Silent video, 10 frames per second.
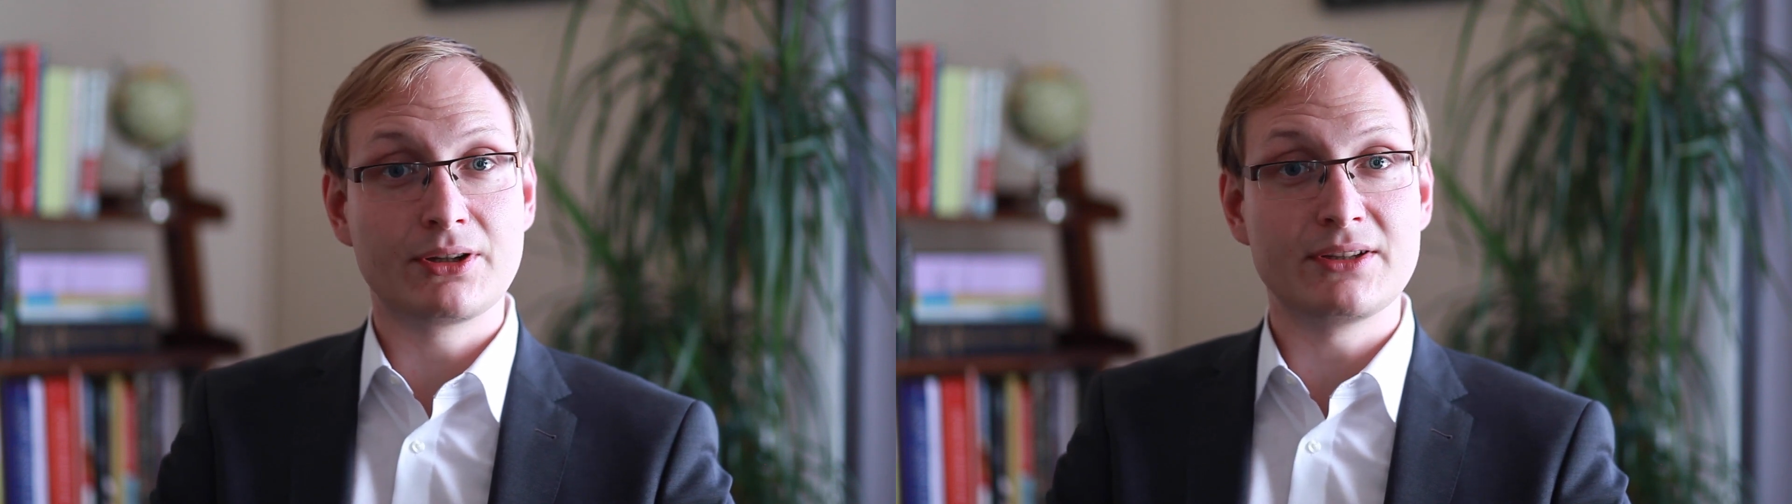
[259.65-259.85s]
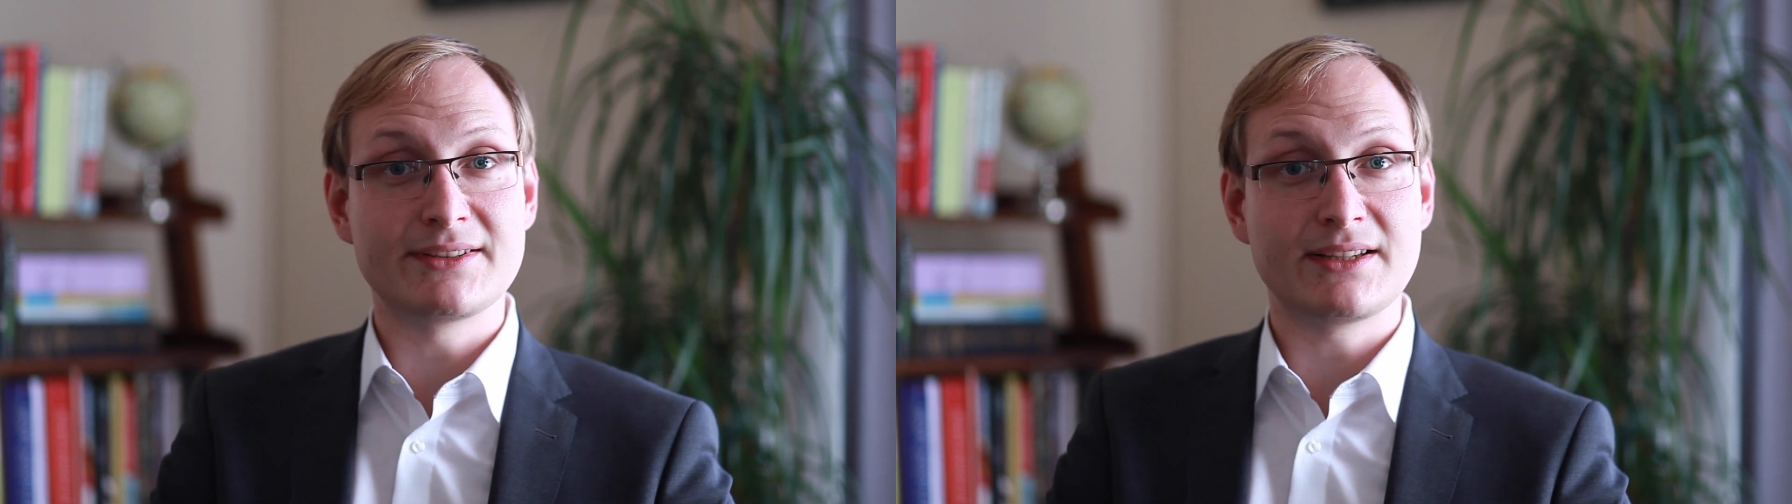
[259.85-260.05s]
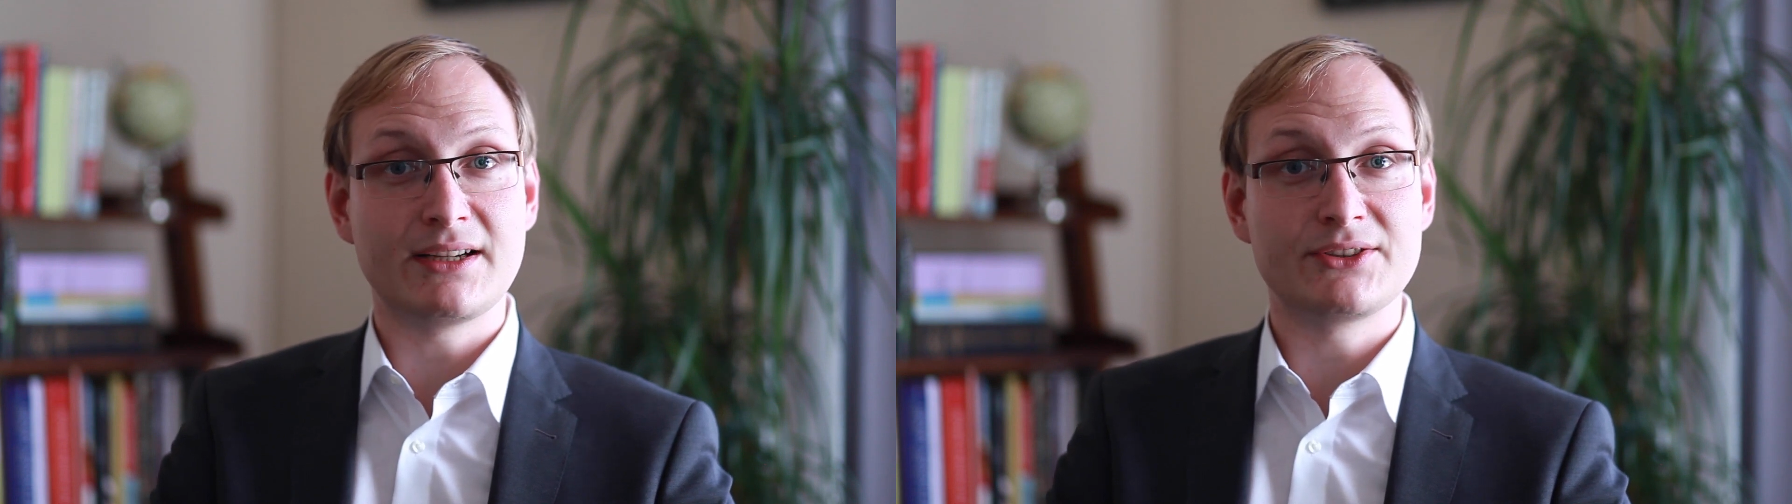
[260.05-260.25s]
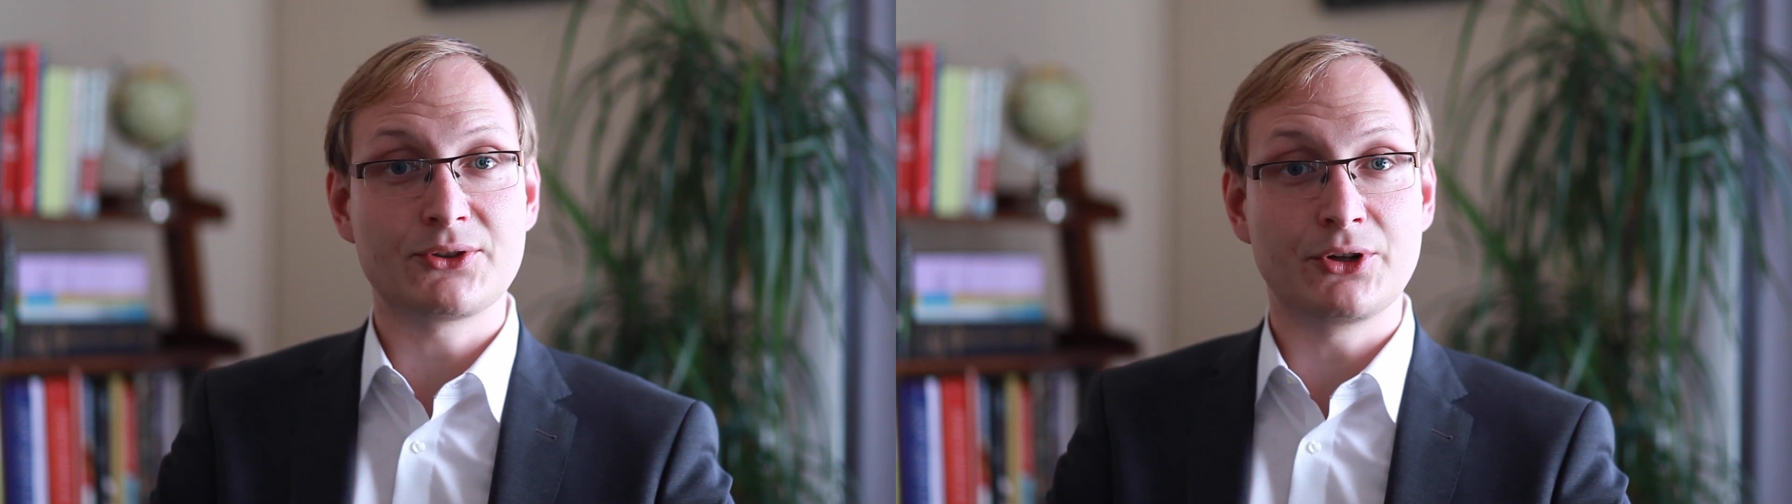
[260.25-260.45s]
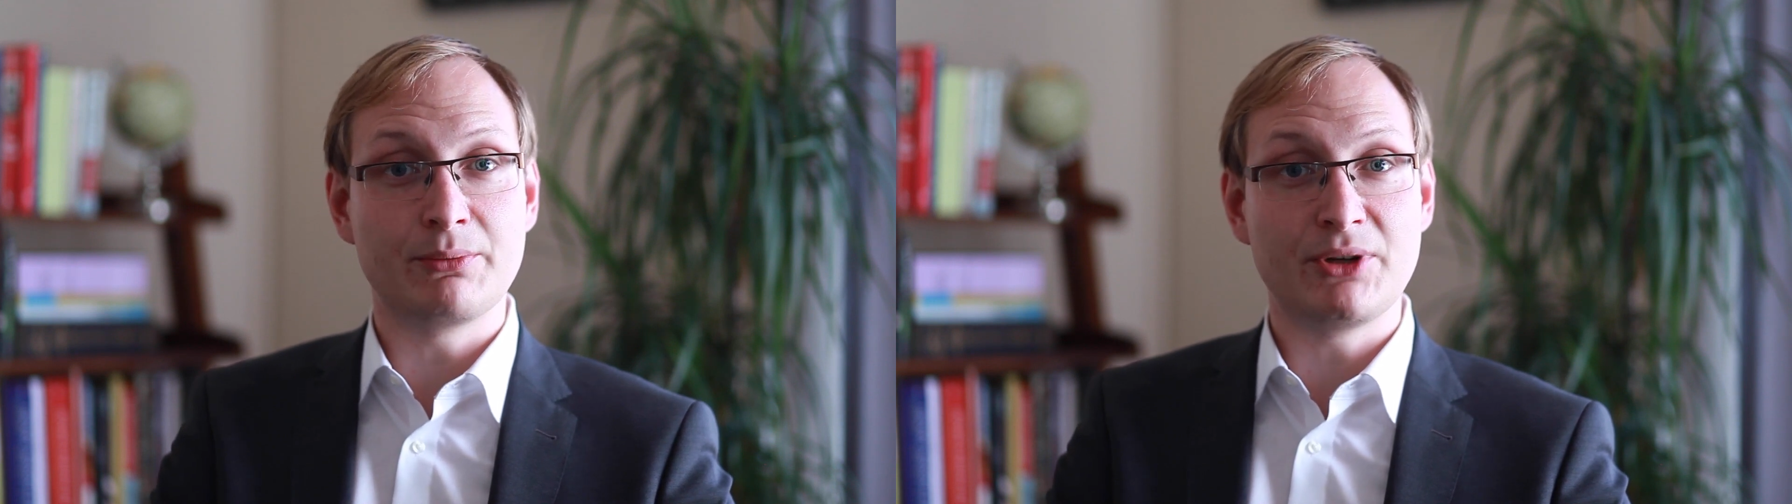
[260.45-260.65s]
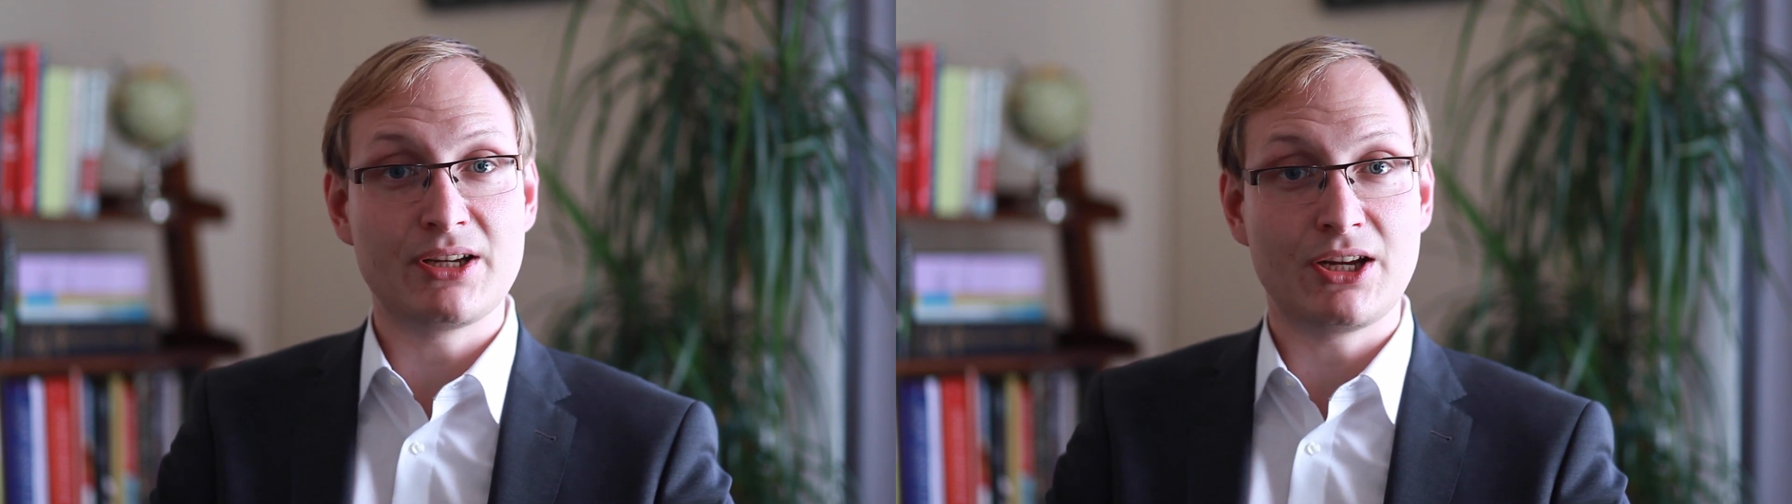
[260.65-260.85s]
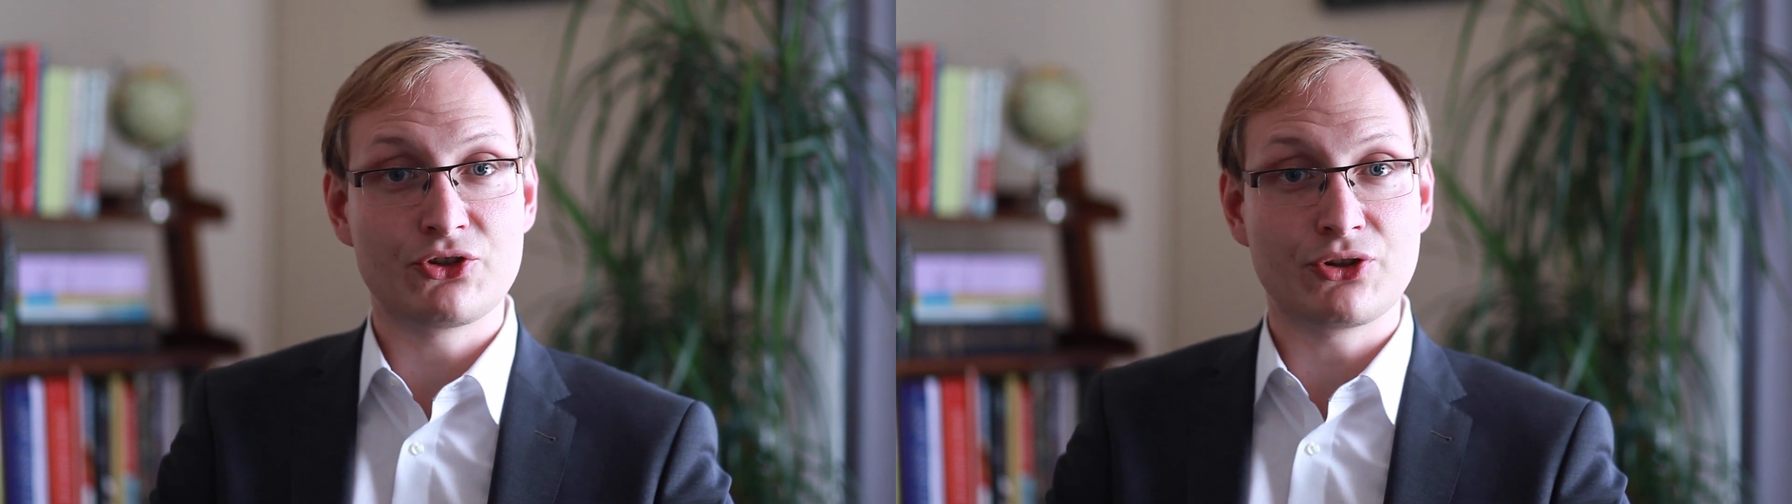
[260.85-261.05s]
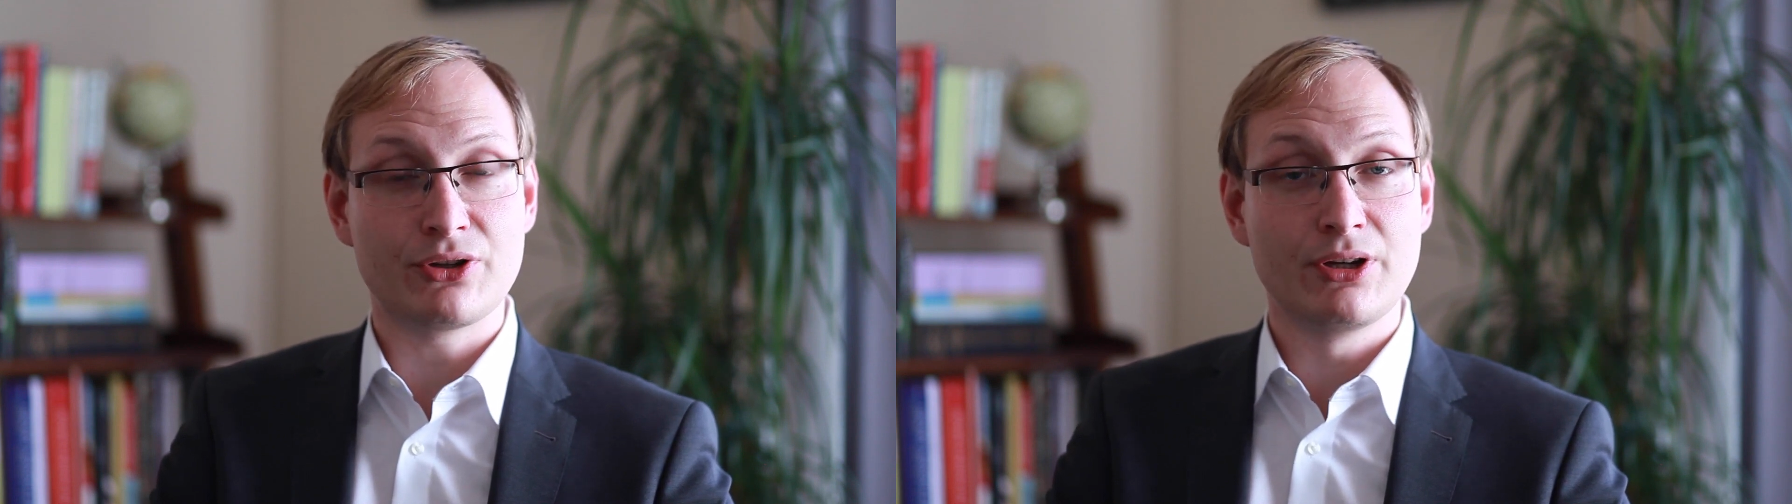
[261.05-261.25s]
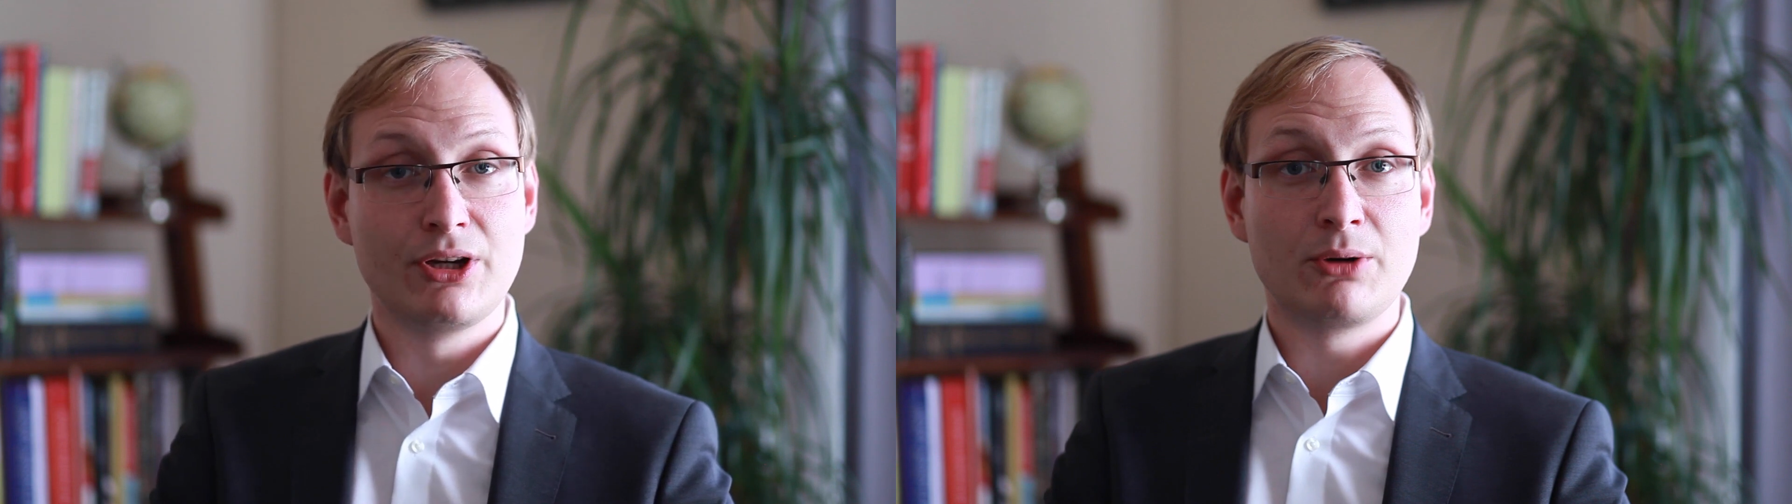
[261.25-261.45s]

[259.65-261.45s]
concise argumentation.